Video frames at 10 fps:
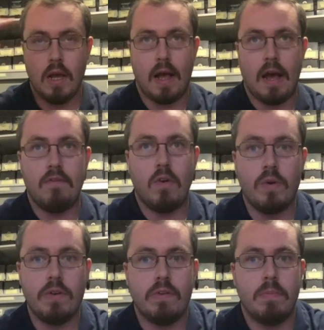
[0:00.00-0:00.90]
I've
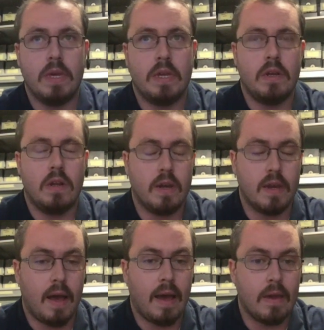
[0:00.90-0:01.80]
always been a
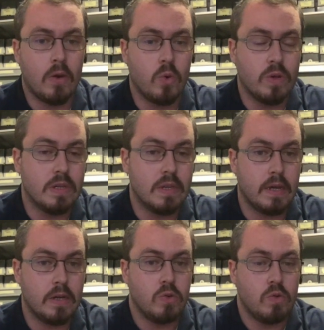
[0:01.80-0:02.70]
guy who has
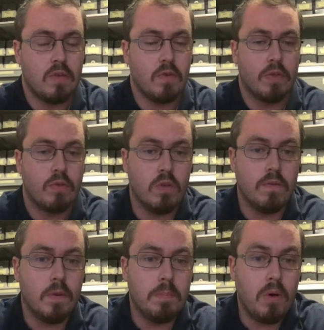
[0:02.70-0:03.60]
said you never throw the
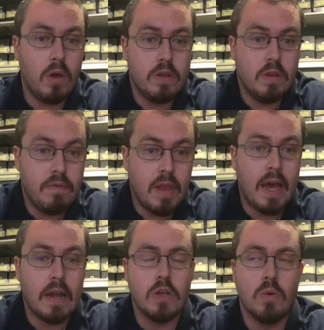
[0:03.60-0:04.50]
football in the
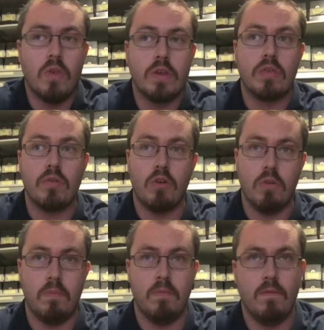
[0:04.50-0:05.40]
flat. You only throw the
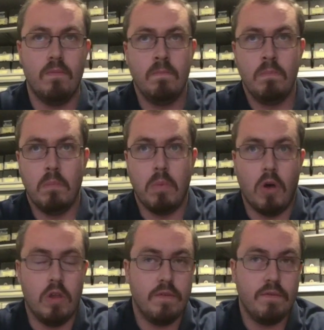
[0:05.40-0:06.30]
ball
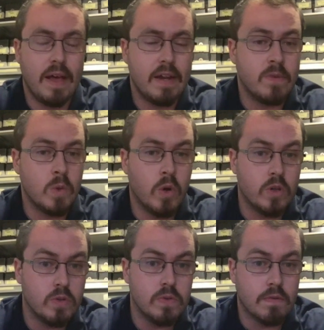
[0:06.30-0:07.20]
in the flat if you want to
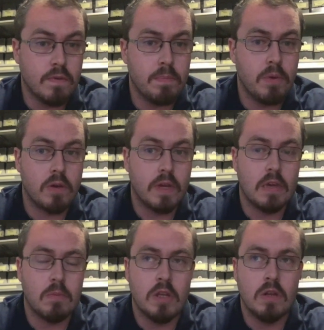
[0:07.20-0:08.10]
lose a football
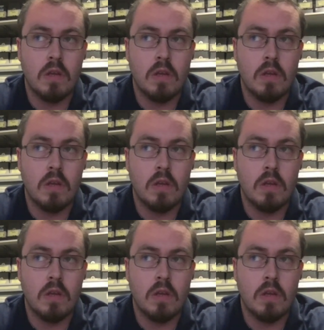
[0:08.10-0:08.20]
game. And,